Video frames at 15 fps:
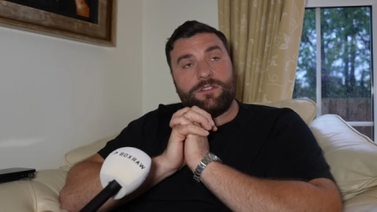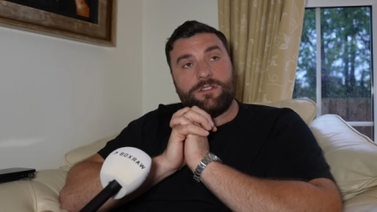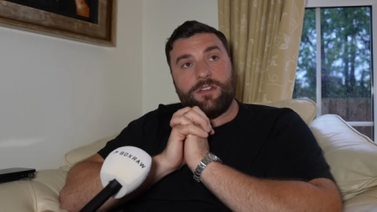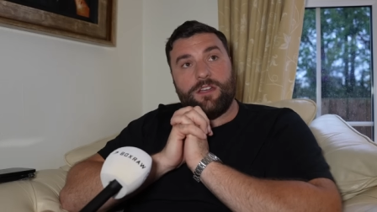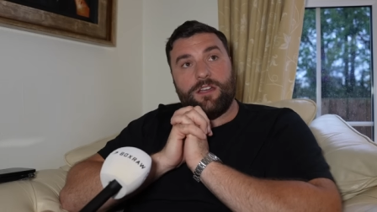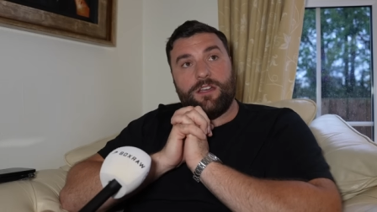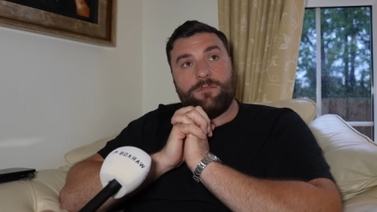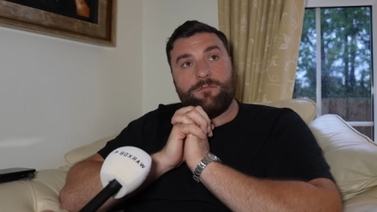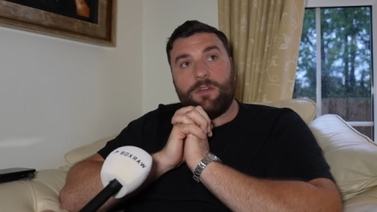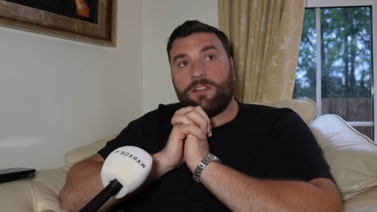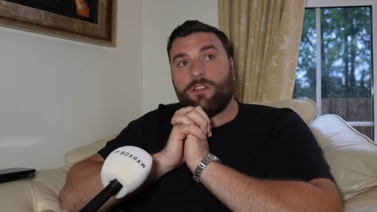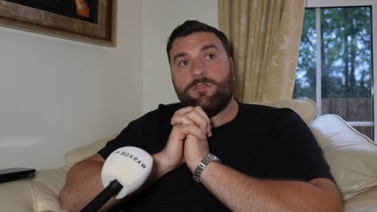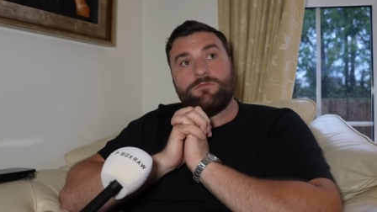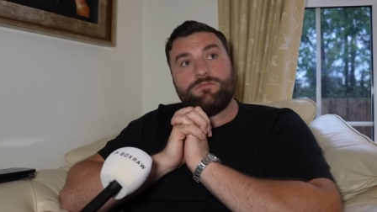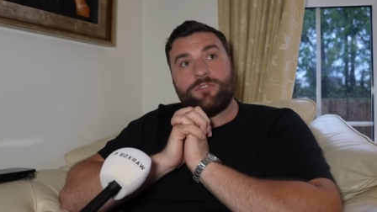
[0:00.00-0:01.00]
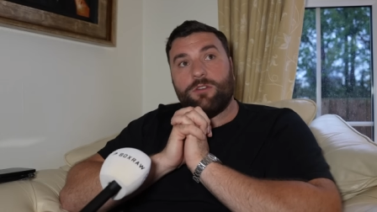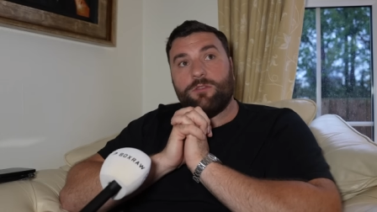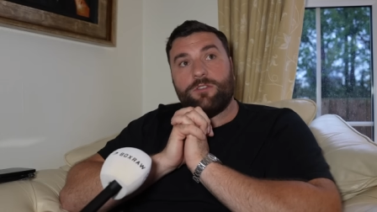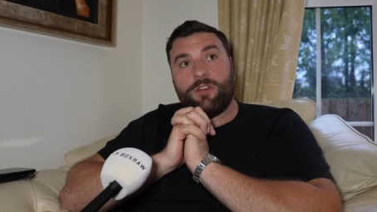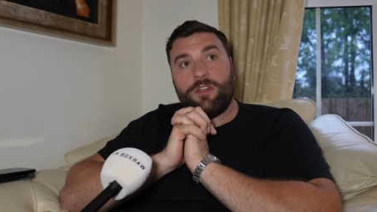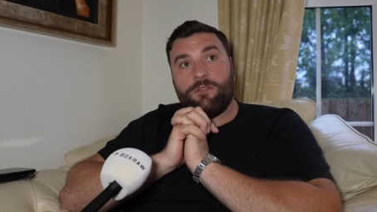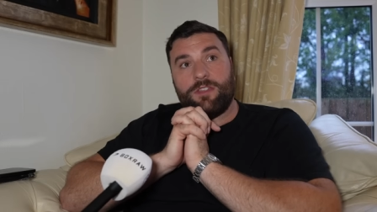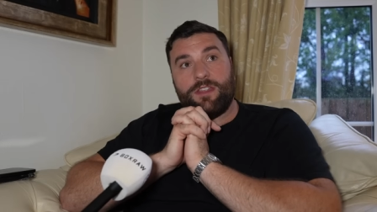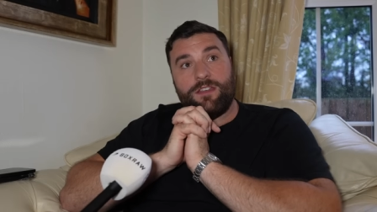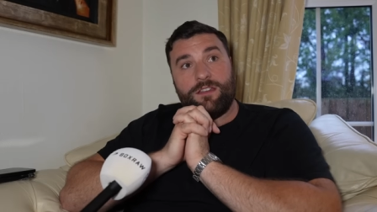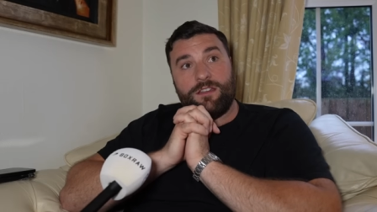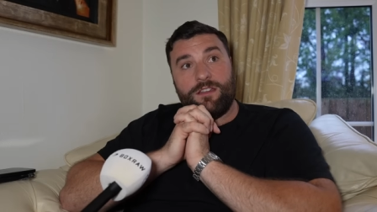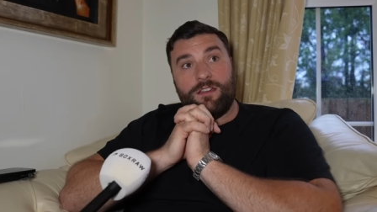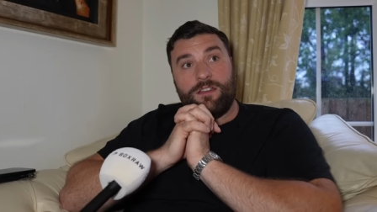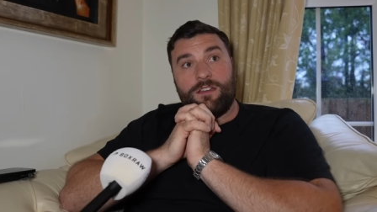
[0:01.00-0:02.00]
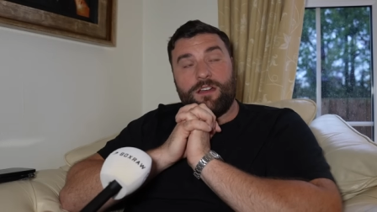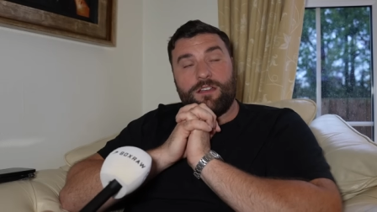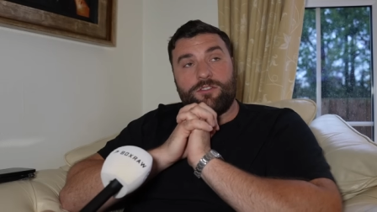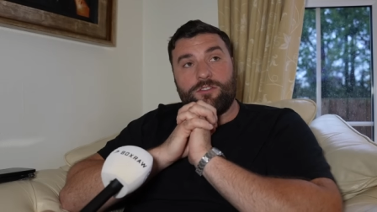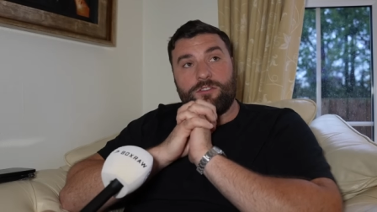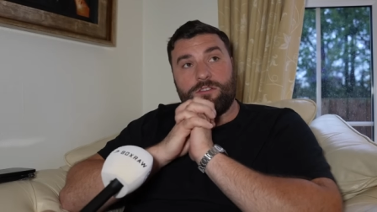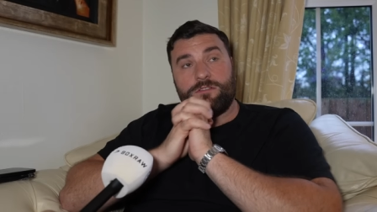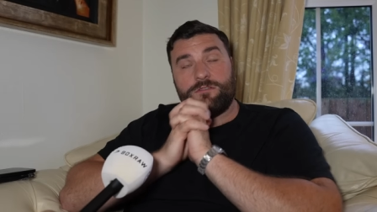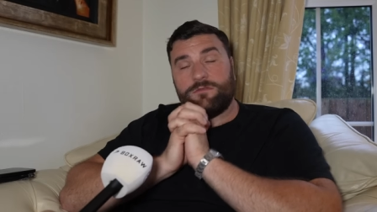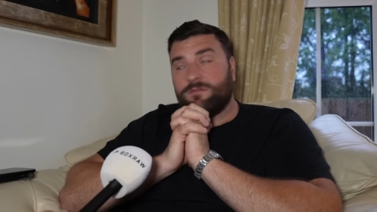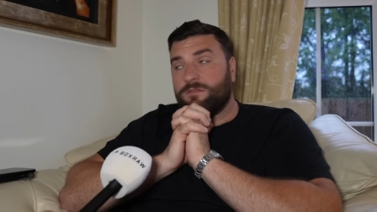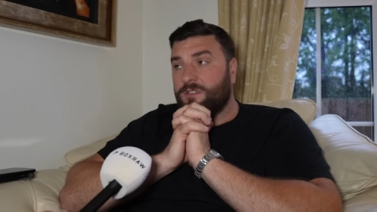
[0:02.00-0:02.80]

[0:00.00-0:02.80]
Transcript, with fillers: Um, I don't don't agree with it at all.